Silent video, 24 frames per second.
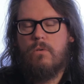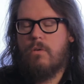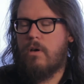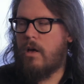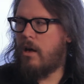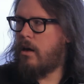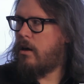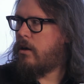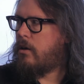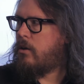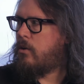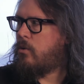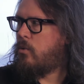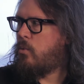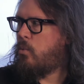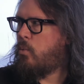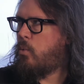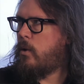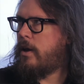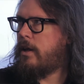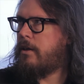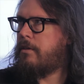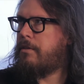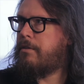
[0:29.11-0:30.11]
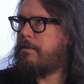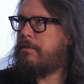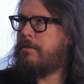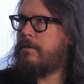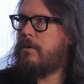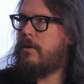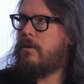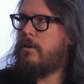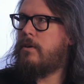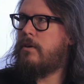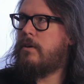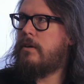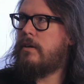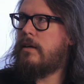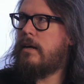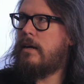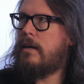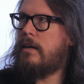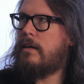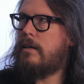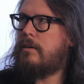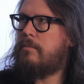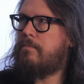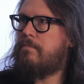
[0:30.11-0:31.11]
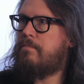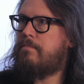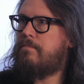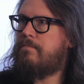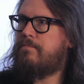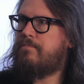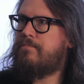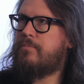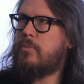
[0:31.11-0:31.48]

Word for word: uh, with um,